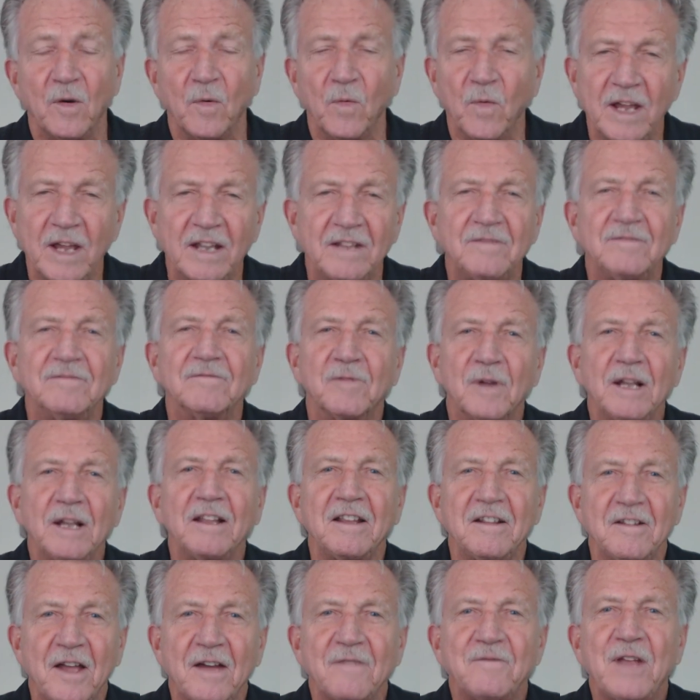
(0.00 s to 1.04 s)
We'd
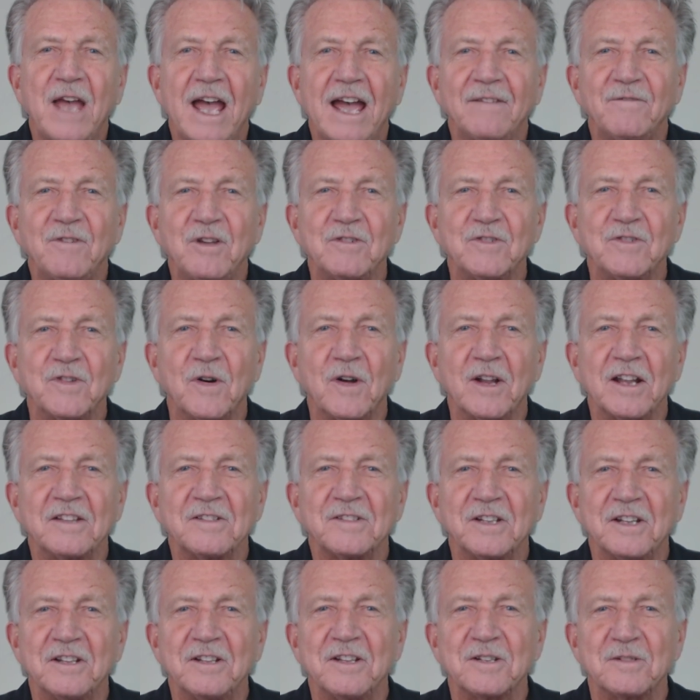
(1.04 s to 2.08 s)
really love to have you join
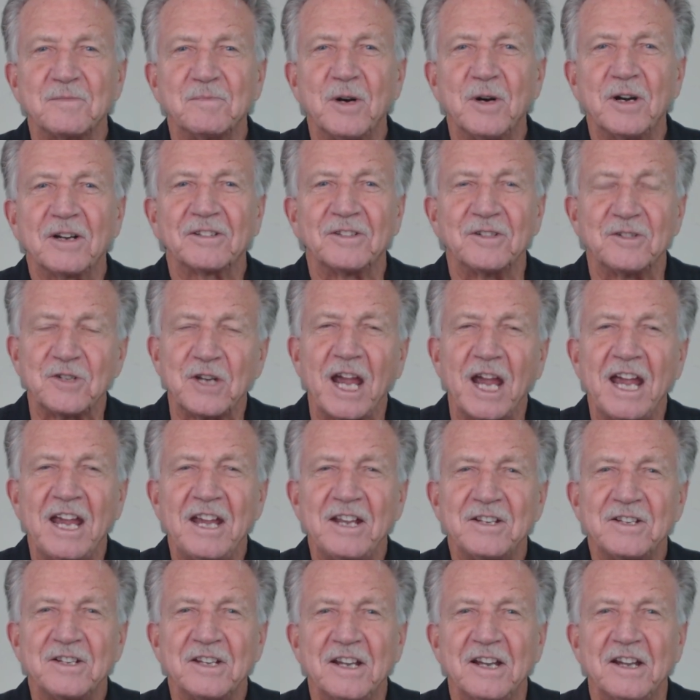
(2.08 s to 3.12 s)
us in this book, The
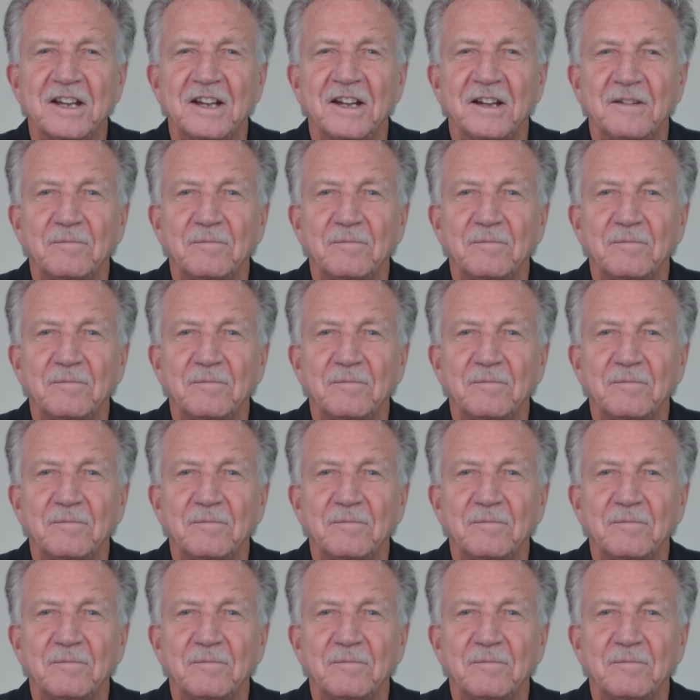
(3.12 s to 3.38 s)
Change.